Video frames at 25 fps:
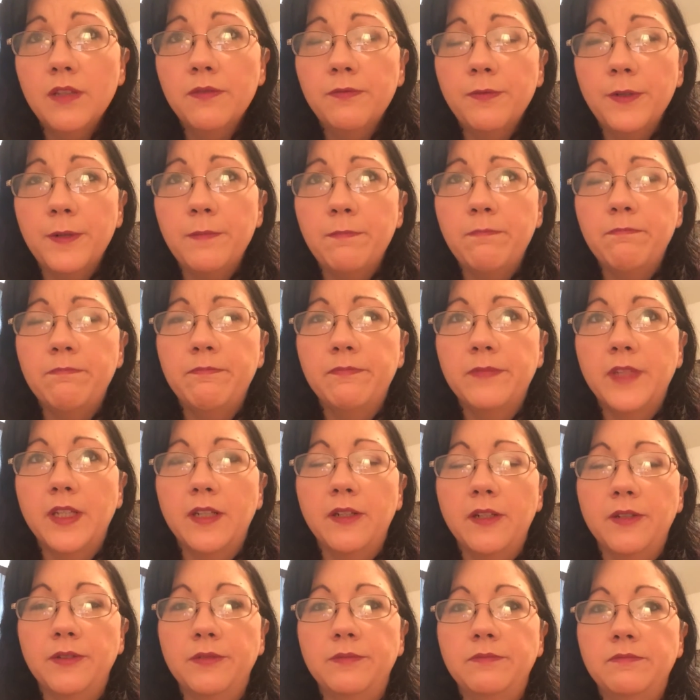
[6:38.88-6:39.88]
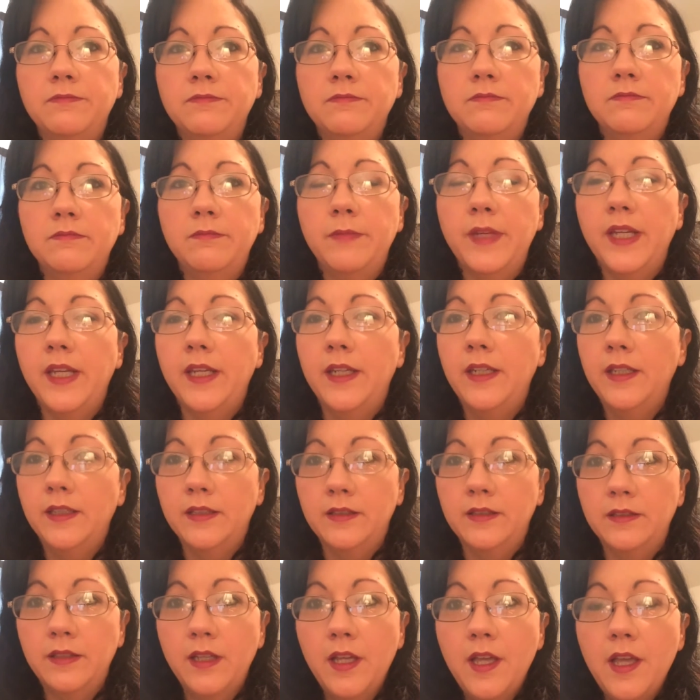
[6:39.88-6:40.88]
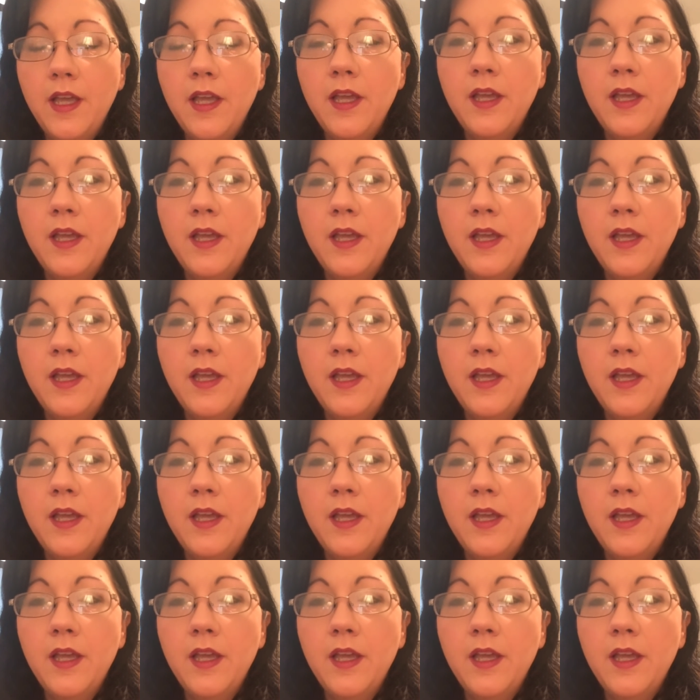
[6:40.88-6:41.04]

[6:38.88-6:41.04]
from you know me and